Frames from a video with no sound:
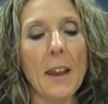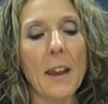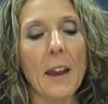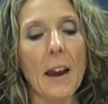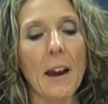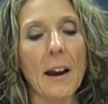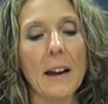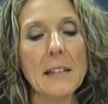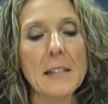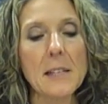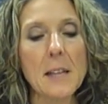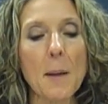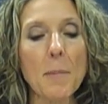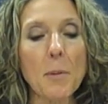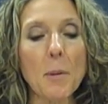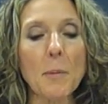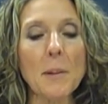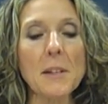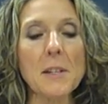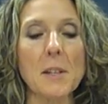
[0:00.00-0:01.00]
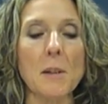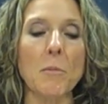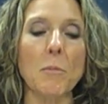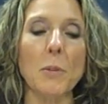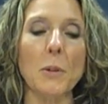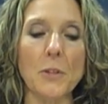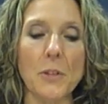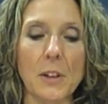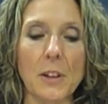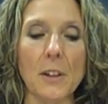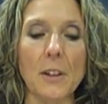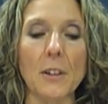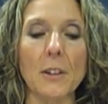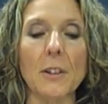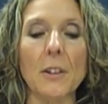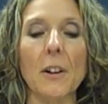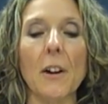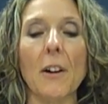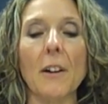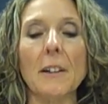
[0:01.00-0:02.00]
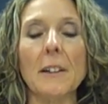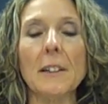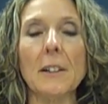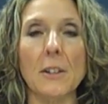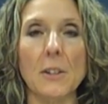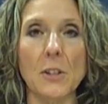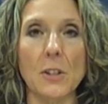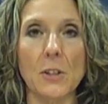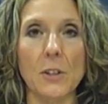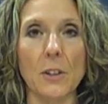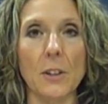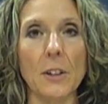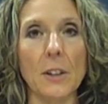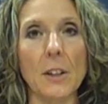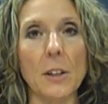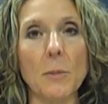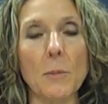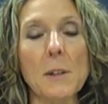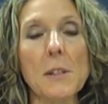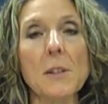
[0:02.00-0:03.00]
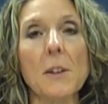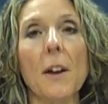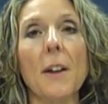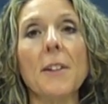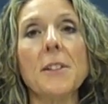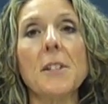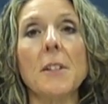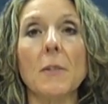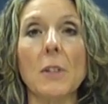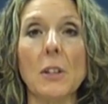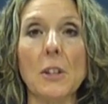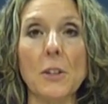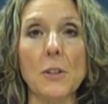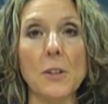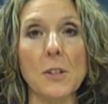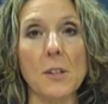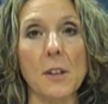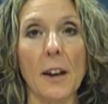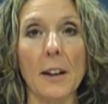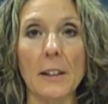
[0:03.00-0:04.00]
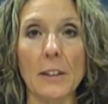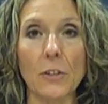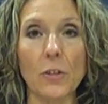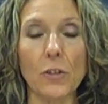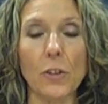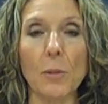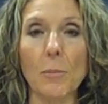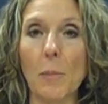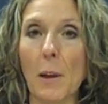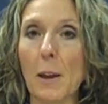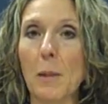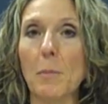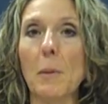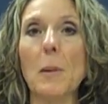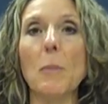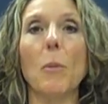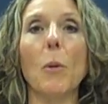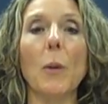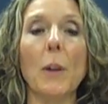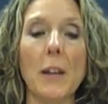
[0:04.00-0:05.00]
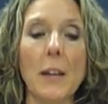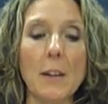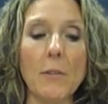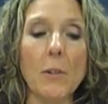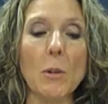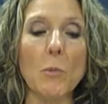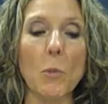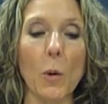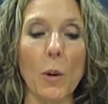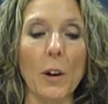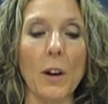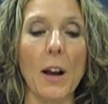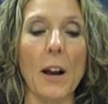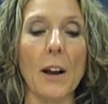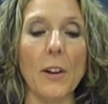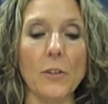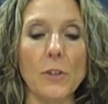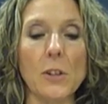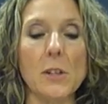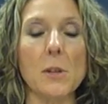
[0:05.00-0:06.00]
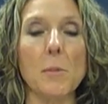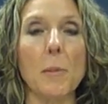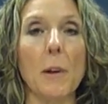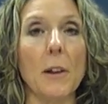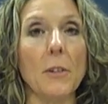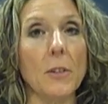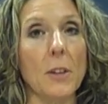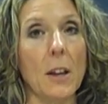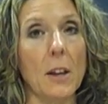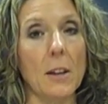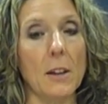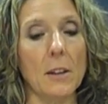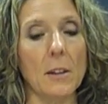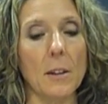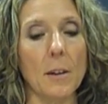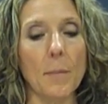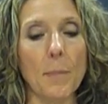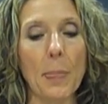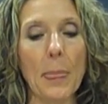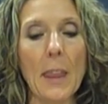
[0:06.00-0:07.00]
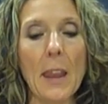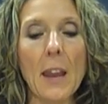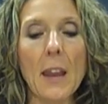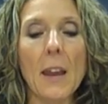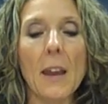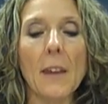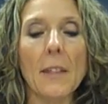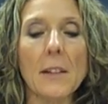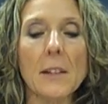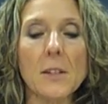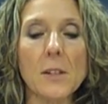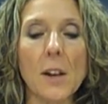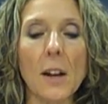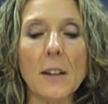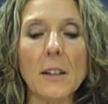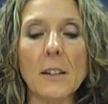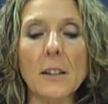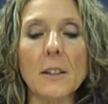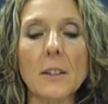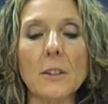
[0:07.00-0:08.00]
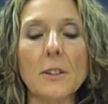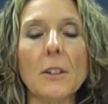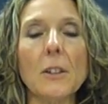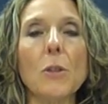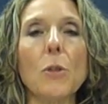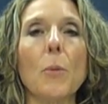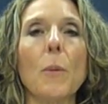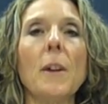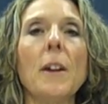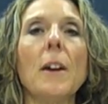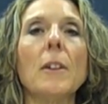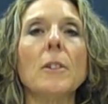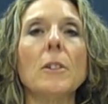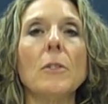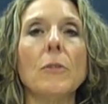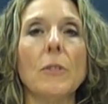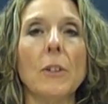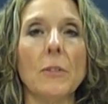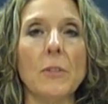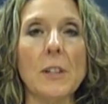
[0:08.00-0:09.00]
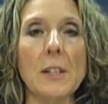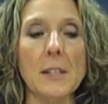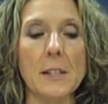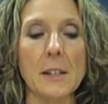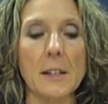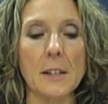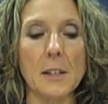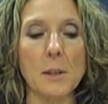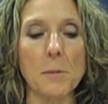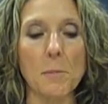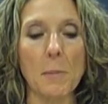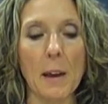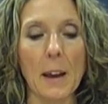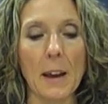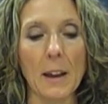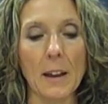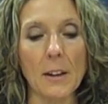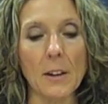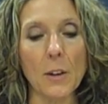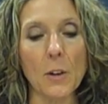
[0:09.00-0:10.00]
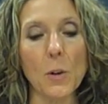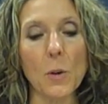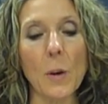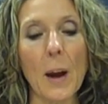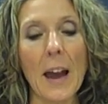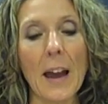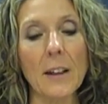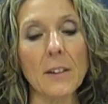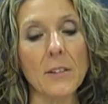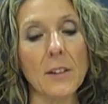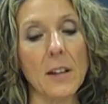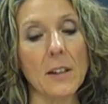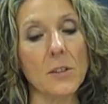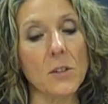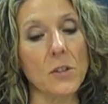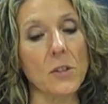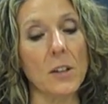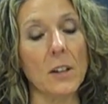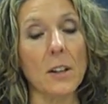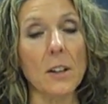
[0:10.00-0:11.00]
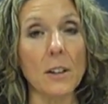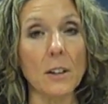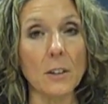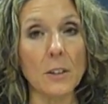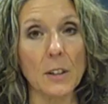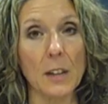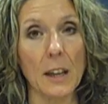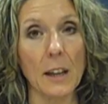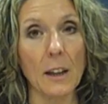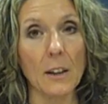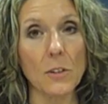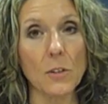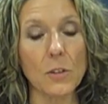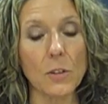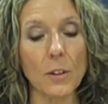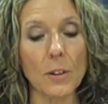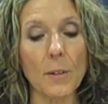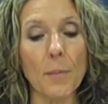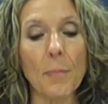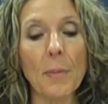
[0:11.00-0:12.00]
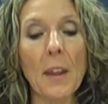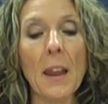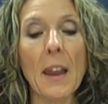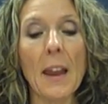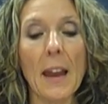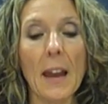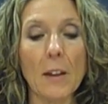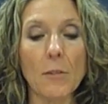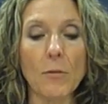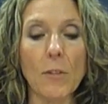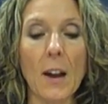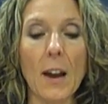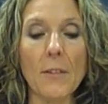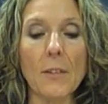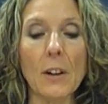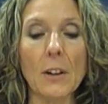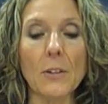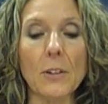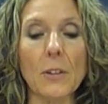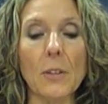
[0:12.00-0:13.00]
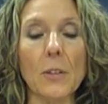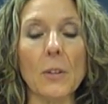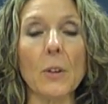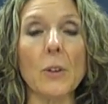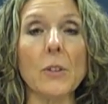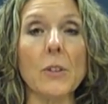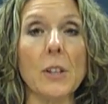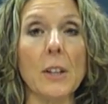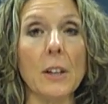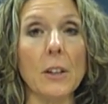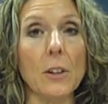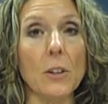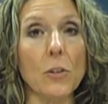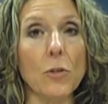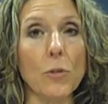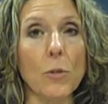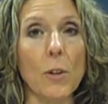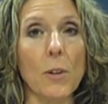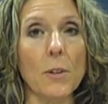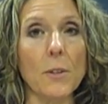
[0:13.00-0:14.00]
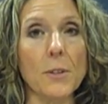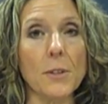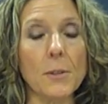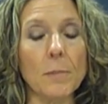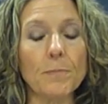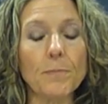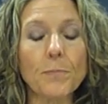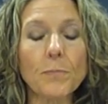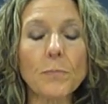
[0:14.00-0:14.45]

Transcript: All right, supplements in particular are a concern, and the results of a new study should make people even more cautious about taking them. The study included three hundred fifty-six men who had testicular cancer and five hundred thirteen controls.